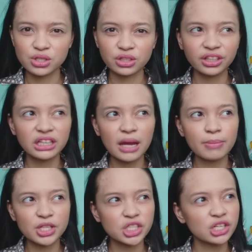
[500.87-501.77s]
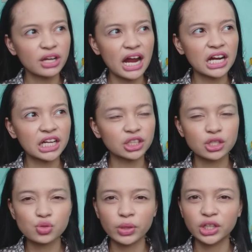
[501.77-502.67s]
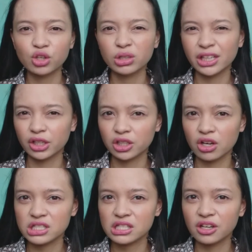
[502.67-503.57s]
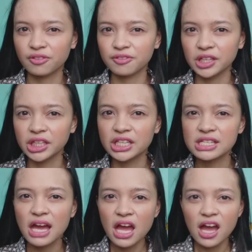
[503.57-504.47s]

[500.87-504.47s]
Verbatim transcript: three-dimensional characters where you know their thoughts, their feelings,